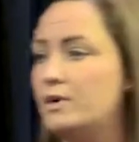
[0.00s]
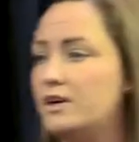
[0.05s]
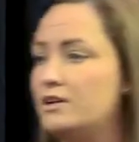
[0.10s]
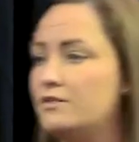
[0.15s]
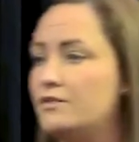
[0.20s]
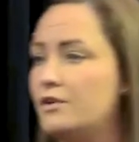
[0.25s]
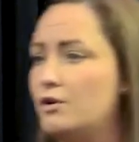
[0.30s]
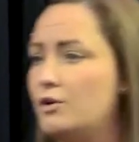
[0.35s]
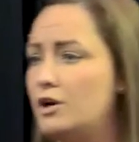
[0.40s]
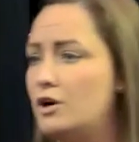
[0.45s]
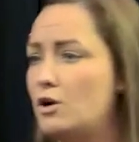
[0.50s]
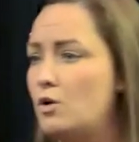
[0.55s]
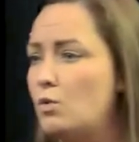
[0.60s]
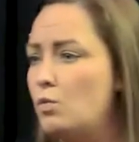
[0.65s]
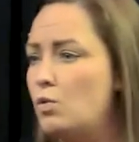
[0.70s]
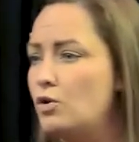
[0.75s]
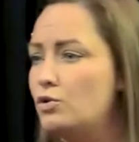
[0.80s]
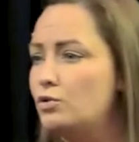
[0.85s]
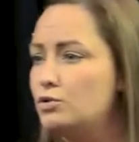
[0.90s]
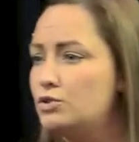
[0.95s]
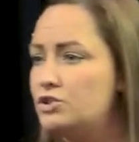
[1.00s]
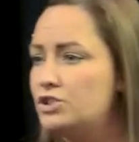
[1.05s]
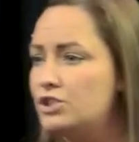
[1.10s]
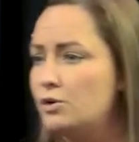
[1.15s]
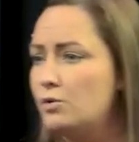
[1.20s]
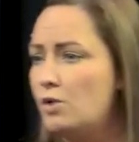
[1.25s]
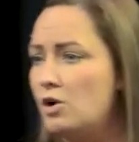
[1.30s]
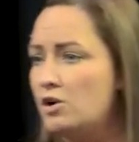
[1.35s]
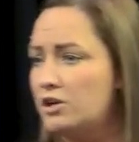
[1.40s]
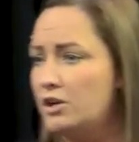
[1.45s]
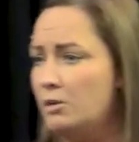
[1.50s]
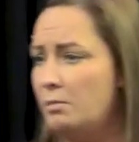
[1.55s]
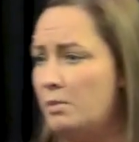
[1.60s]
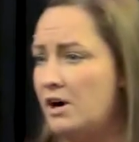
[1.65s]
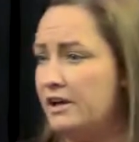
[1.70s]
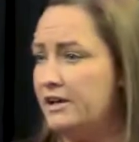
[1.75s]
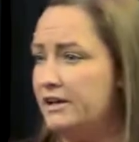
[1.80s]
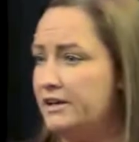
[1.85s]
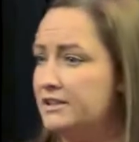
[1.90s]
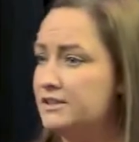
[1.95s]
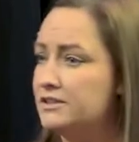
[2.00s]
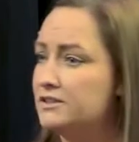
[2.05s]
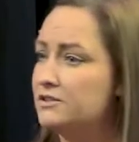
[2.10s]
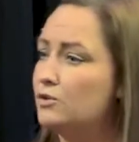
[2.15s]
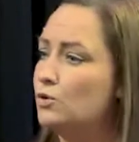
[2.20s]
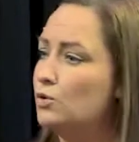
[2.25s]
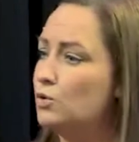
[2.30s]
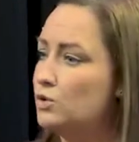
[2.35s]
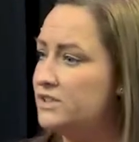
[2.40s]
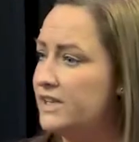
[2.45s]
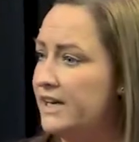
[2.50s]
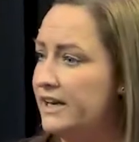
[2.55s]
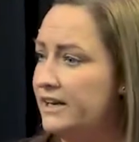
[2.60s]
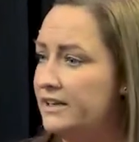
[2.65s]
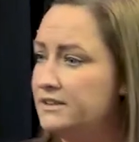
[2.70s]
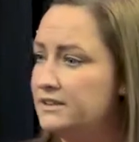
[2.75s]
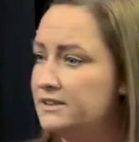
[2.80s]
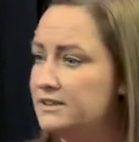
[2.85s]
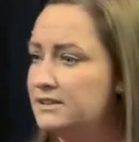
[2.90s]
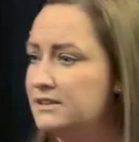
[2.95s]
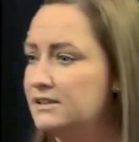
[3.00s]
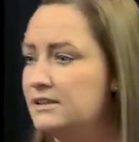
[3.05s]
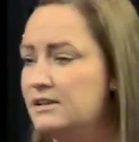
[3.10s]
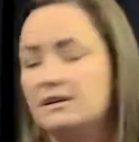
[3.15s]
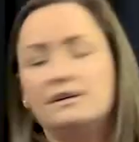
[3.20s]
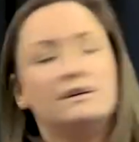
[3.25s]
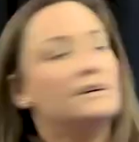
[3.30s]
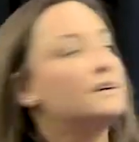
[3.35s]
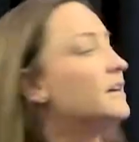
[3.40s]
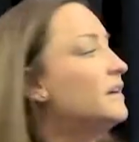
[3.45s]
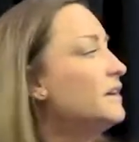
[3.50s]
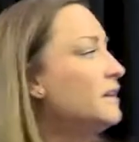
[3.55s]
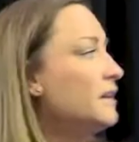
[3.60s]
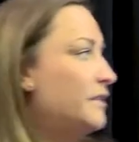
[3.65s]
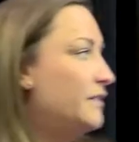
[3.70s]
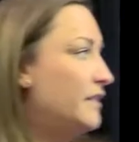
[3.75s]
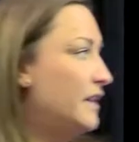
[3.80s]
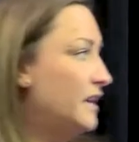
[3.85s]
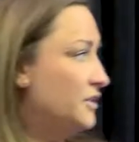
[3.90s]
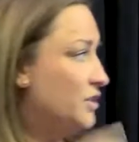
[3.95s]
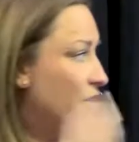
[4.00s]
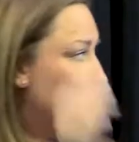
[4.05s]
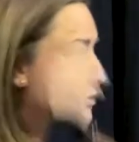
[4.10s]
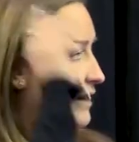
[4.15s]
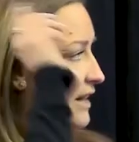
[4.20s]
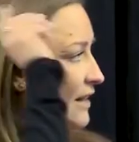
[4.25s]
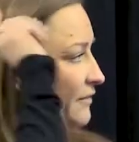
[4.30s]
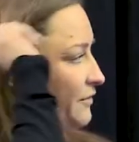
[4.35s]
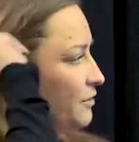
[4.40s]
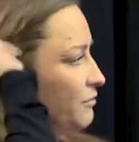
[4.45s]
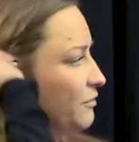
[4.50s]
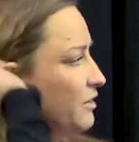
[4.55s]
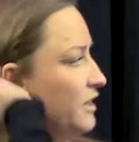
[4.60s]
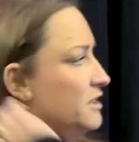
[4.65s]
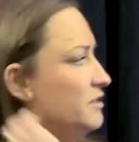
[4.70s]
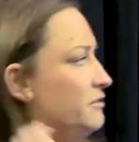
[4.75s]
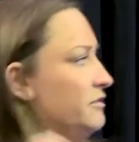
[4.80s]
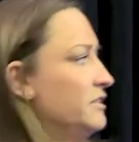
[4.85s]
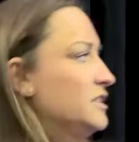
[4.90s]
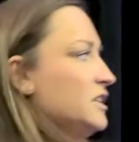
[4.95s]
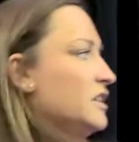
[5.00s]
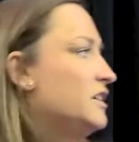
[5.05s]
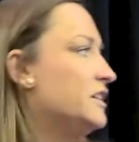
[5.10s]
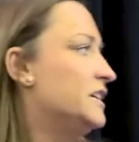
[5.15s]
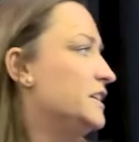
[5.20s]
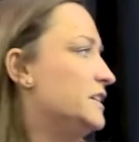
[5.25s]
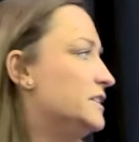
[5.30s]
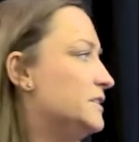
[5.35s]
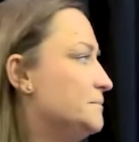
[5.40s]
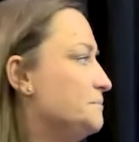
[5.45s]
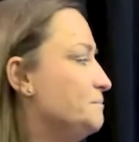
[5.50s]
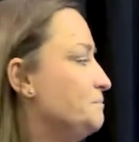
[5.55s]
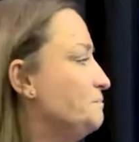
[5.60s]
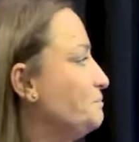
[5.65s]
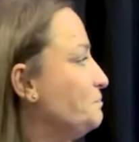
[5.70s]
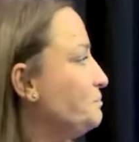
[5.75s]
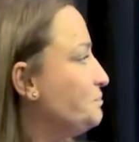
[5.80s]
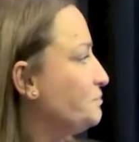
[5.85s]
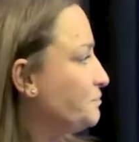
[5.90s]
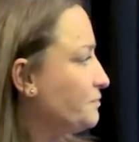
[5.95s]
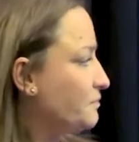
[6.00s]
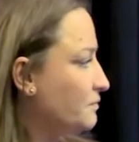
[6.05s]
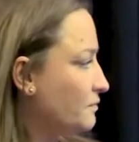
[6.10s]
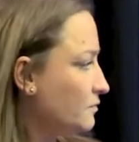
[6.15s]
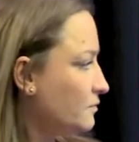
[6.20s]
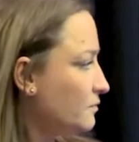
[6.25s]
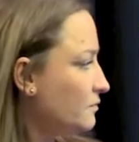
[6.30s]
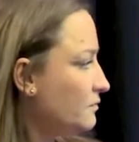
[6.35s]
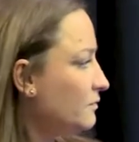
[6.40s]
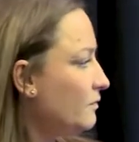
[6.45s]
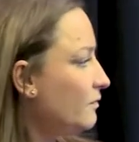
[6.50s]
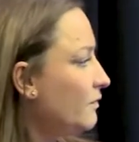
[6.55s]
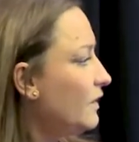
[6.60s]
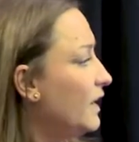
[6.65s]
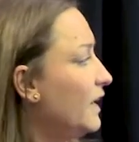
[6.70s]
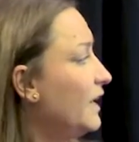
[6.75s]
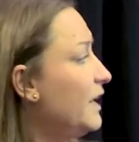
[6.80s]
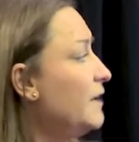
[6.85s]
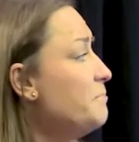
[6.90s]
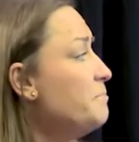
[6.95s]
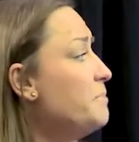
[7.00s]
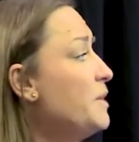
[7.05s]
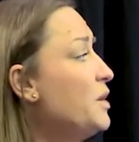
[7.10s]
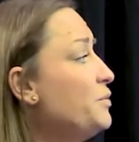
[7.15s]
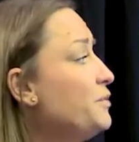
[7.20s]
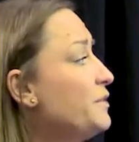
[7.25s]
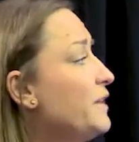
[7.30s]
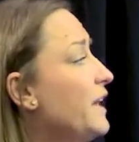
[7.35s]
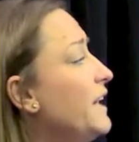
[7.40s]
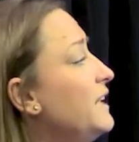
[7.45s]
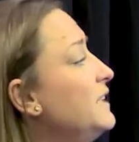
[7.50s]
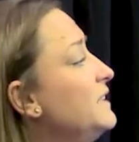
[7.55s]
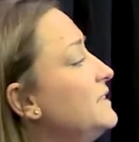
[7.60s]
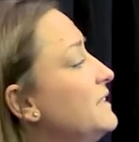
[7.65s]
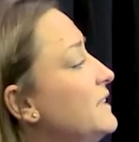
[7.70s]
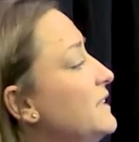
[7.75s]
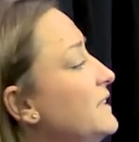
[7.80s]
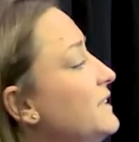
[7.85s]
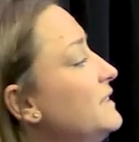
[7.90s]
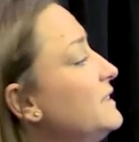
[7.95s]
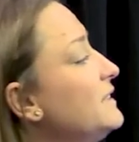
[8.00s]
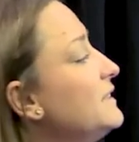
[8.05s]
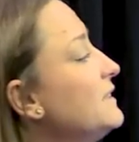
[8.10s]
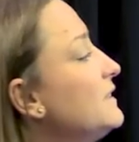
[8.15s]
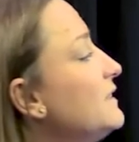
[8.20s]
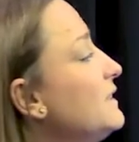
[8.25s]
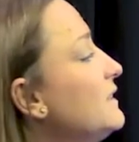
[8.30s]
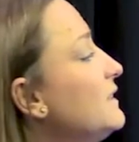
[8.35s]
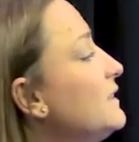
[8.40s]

where you've only got one or two occupiers or tenants that don't have the right to reside. In both cases,